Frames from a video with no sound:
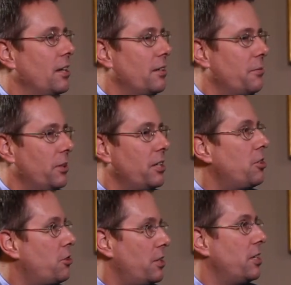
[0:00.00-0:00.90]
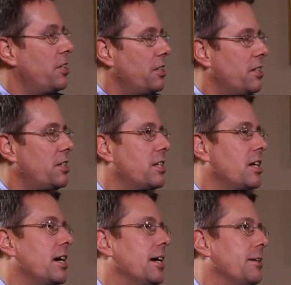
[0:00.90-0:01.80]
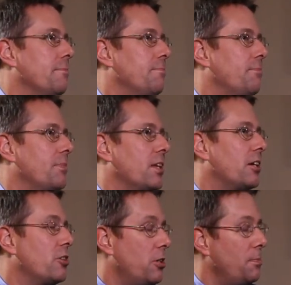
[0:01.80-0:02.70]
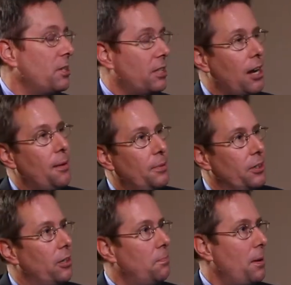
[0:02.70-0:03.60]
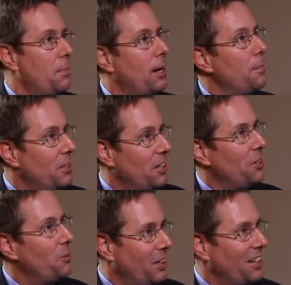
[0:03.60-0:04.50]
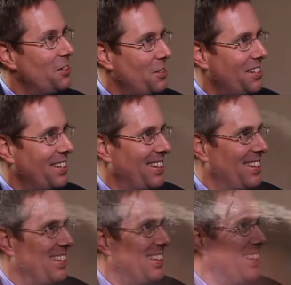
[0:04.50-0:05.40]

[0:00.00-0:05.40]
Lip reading: religious traditions contribute to the common good by becoming genuinely interested in it,